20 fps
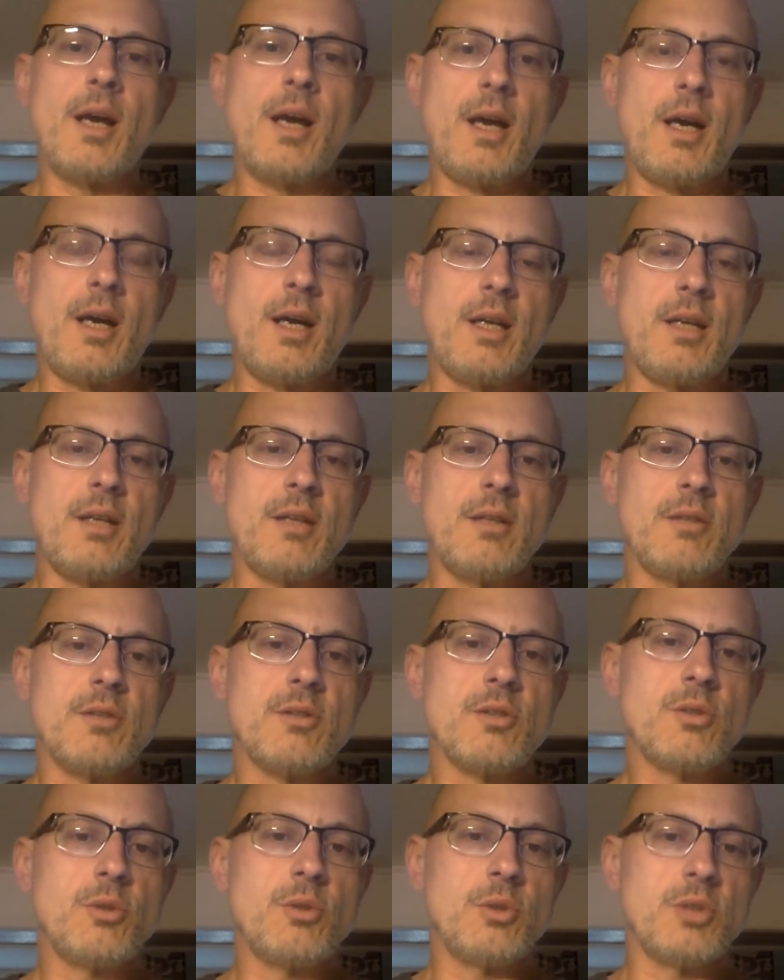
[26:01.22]
on
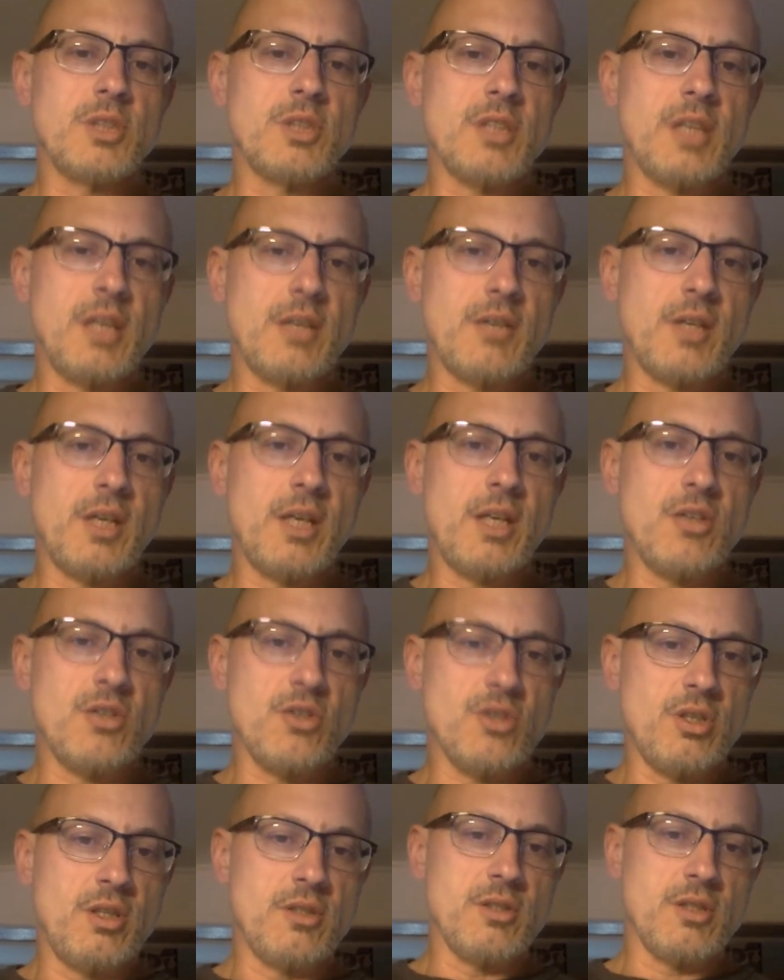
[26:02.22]
school
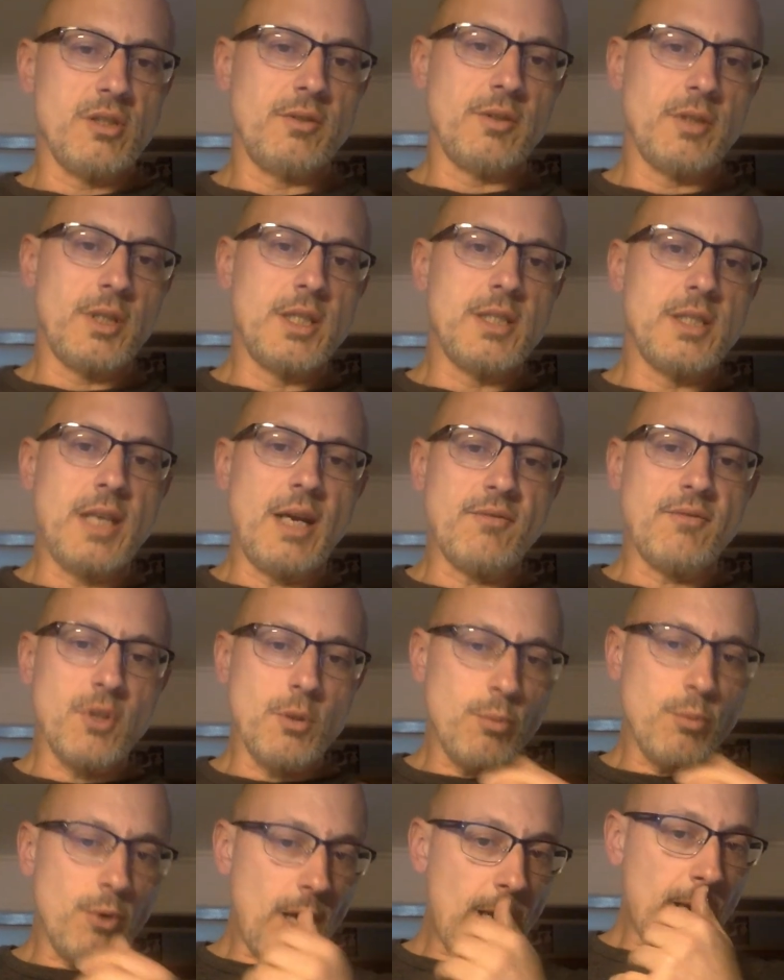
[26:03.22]
desegregation and civil rights after
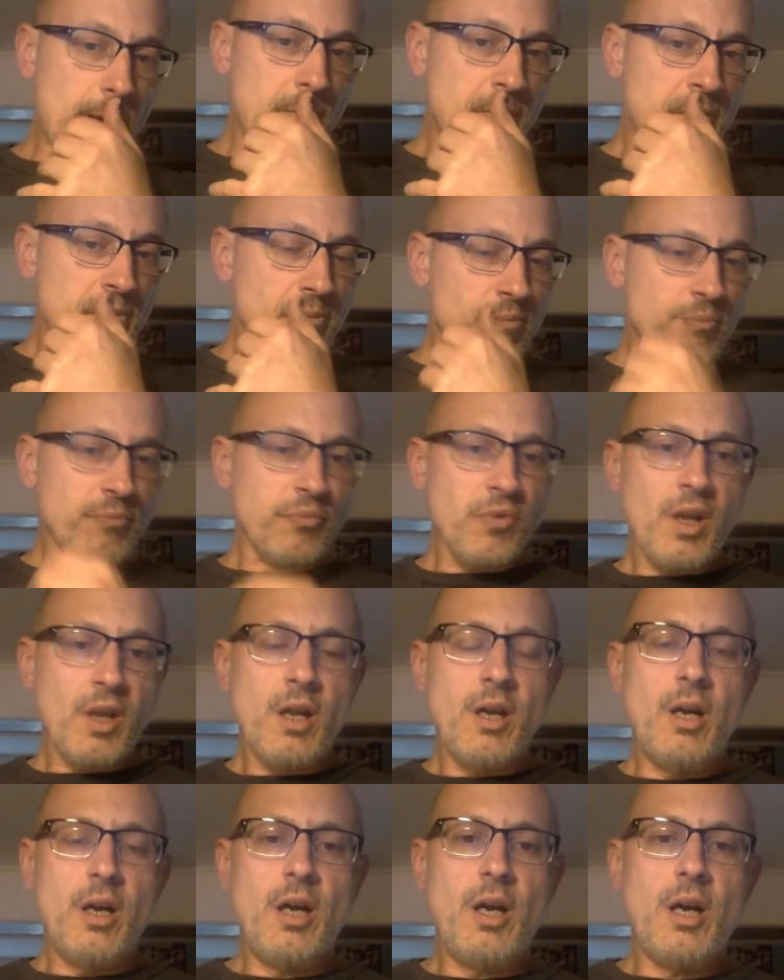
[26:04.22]
Brown,
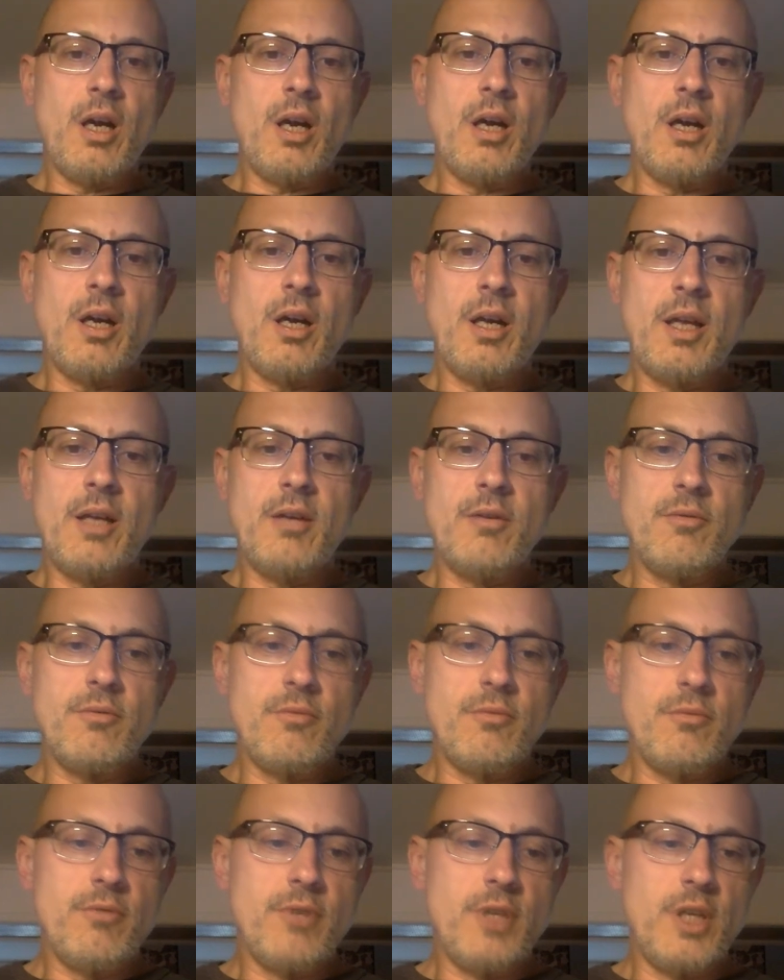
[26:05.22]

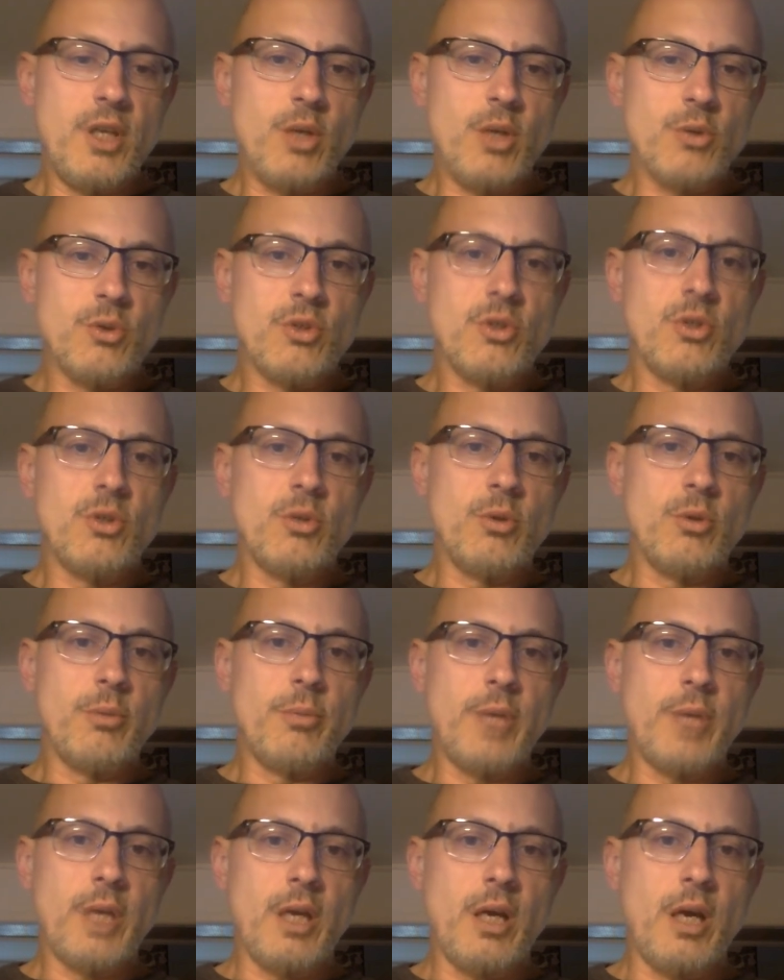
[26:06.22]
and video 2 will
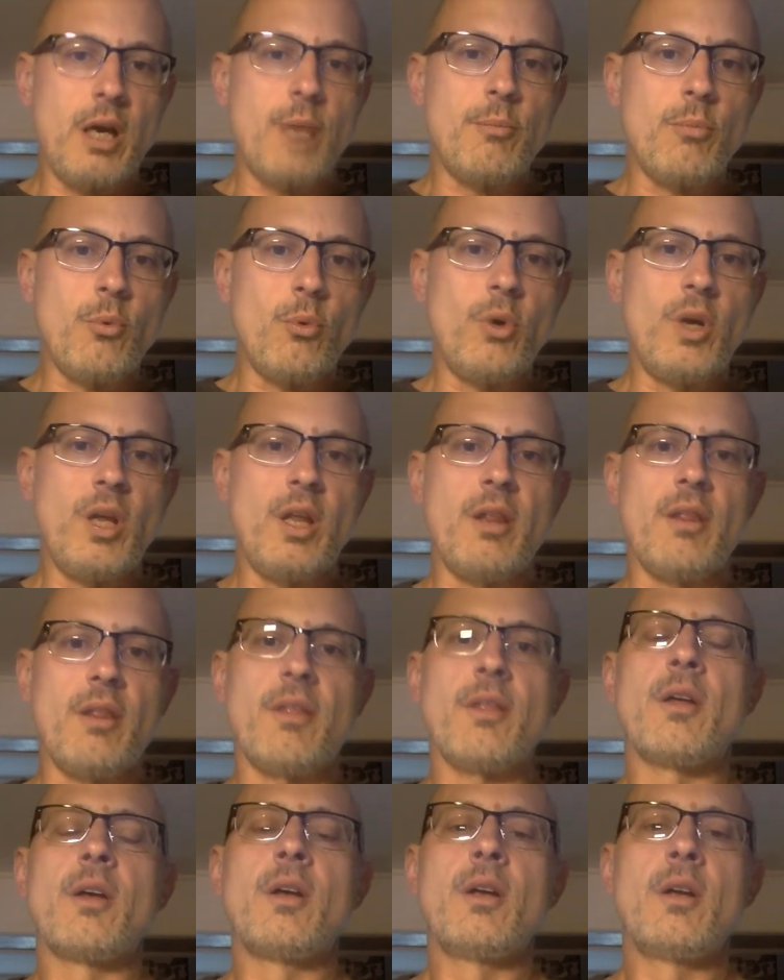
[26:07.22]
pick up with
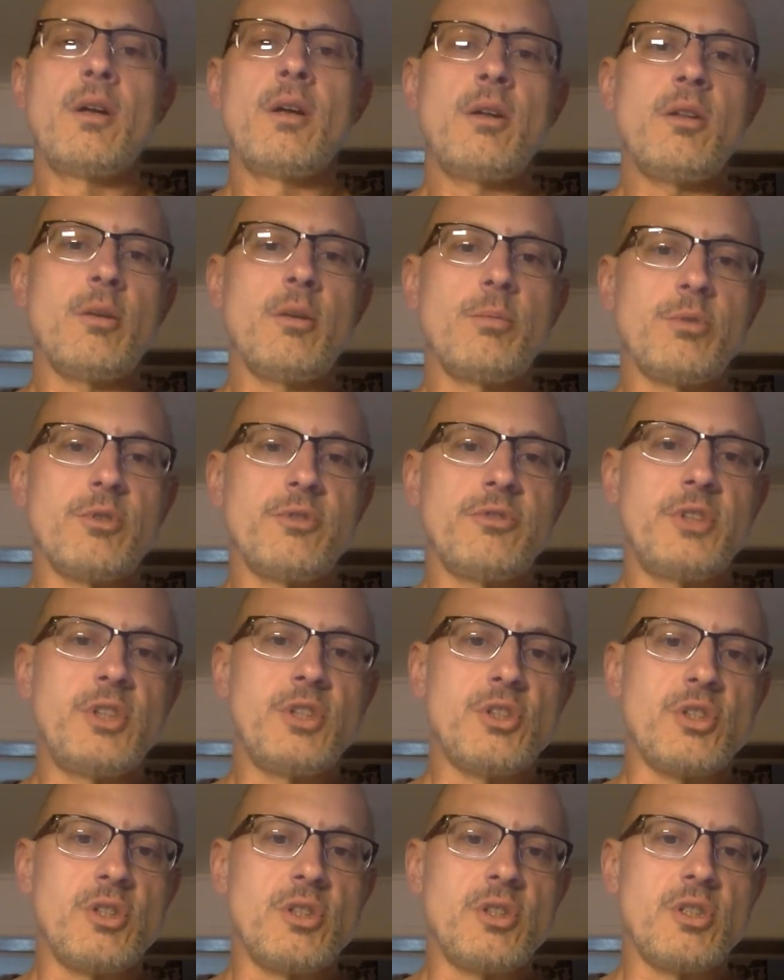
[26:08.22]
the
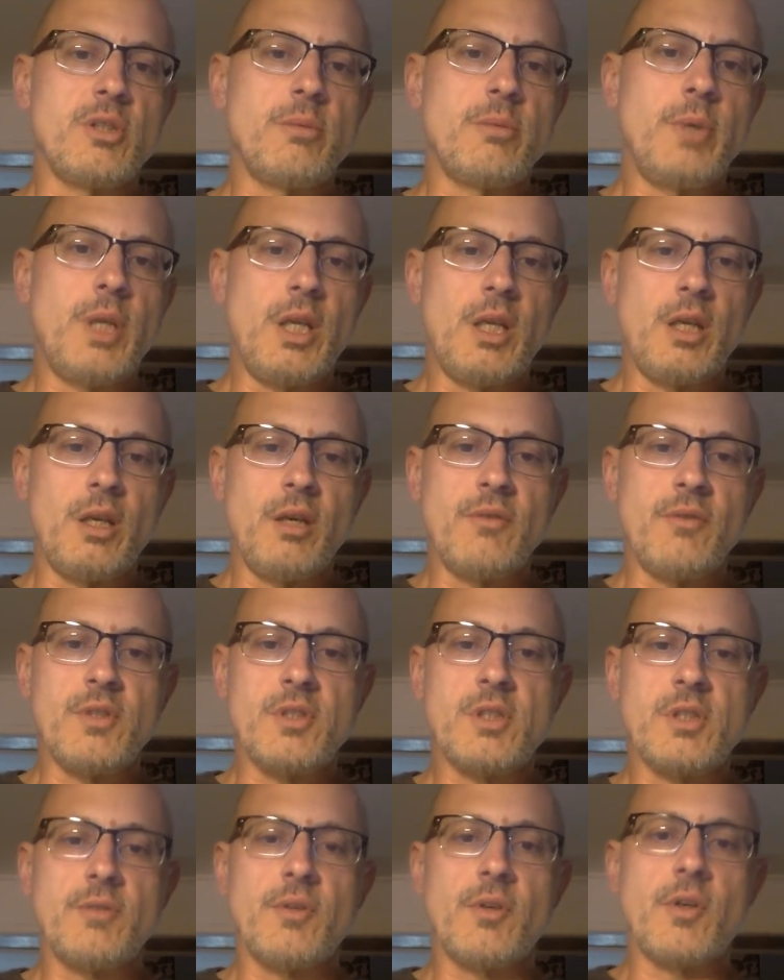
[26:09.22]
provisions and meaning of the
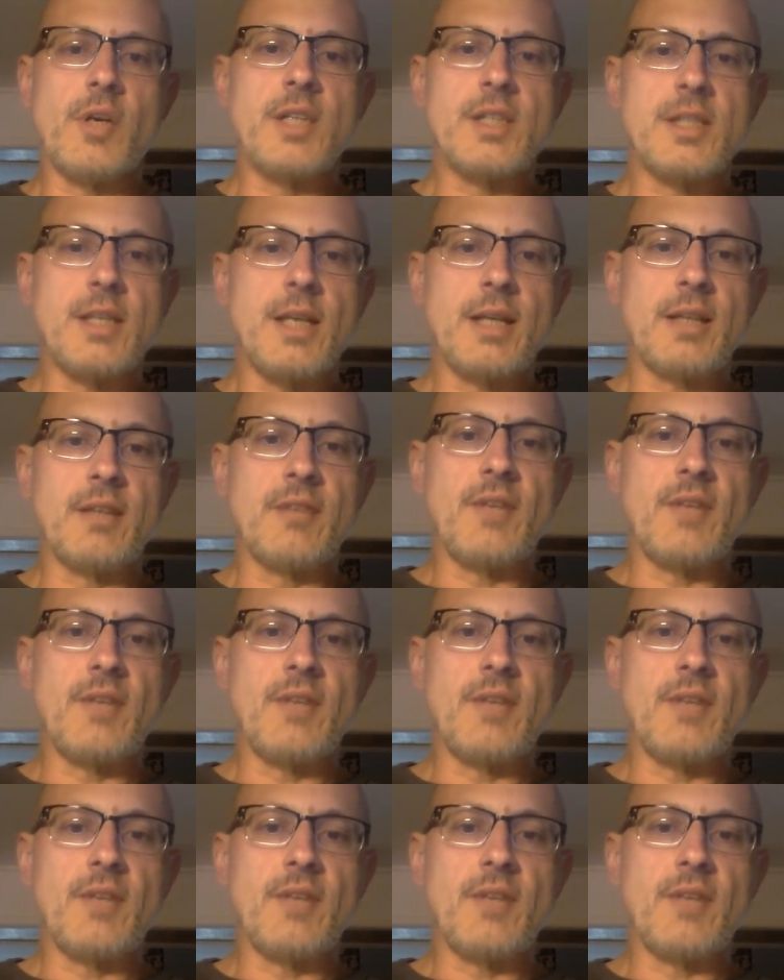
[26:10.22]
Civil Rights Act